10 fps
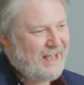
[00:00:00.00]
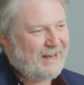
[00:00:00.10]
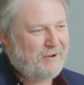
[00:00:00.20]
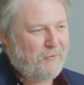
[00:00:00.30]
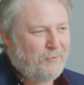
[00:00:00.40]

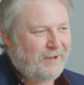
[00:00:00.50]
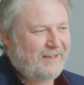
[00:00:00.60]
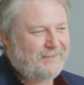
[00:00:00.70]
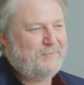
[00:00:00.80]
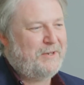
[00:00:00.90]
Like, what
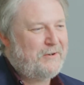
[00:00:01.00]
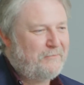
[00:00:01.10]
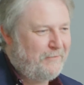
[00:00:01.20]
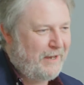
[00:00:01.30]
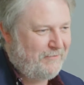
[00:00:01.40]
has to be your
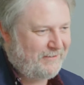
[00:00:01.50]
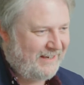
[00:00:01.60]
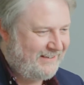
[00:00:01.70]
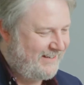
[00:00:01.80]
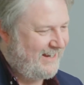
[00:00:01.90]
favorite
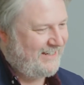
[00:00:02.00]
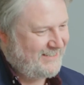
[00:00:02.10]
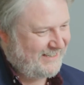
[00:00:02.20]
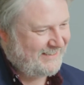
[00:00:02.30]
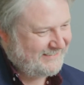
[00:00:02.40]

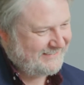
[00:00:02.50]
destination?